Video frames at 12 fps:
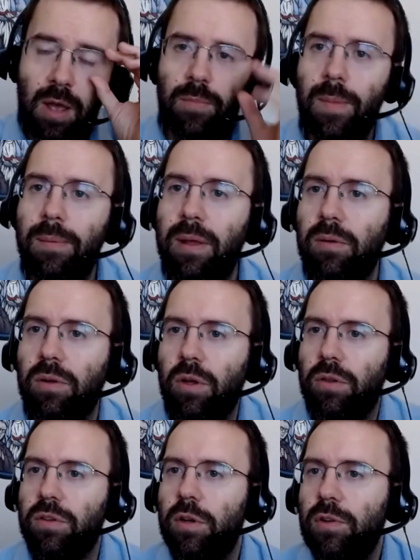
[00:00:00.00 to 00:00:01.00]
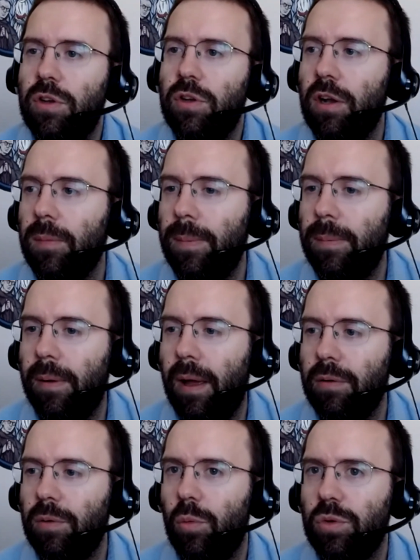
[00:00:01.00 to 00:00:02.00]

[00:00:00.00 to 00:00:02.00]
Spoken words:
But maybe could the two of you talk a little bit about